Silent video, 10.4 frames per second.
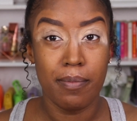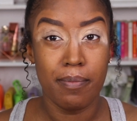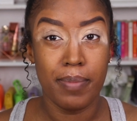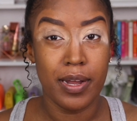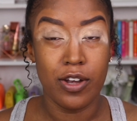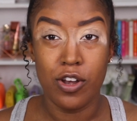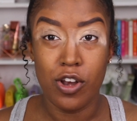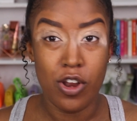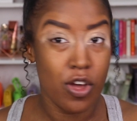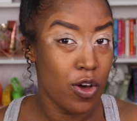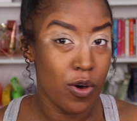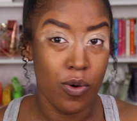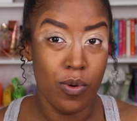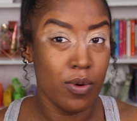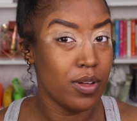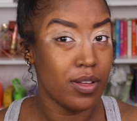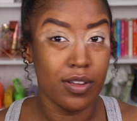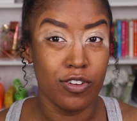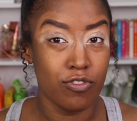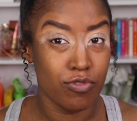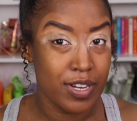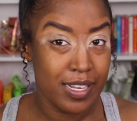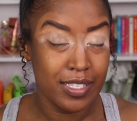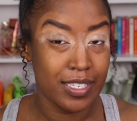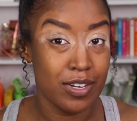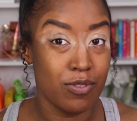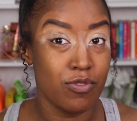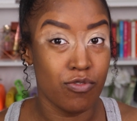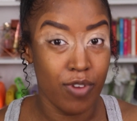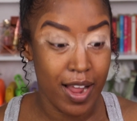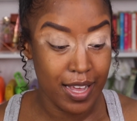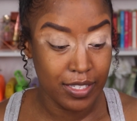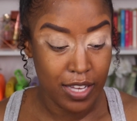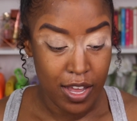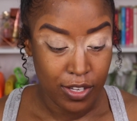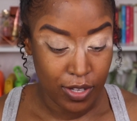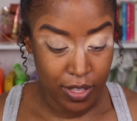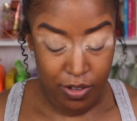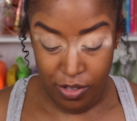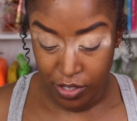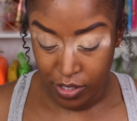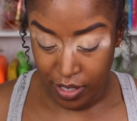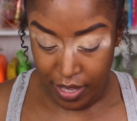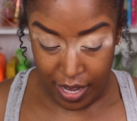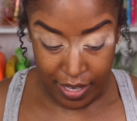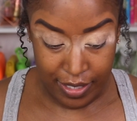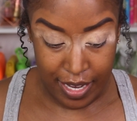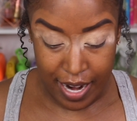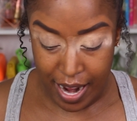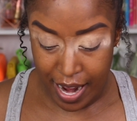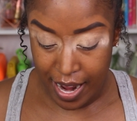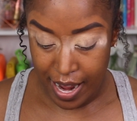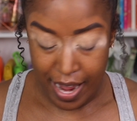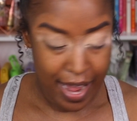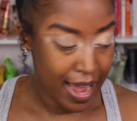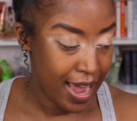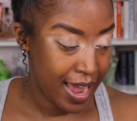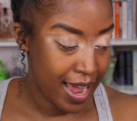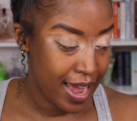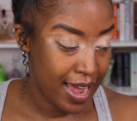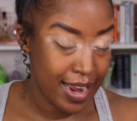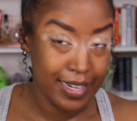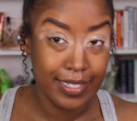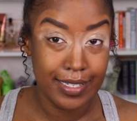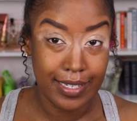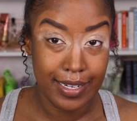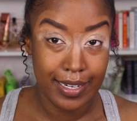but no greens and no grays. So I literally just did that tonight and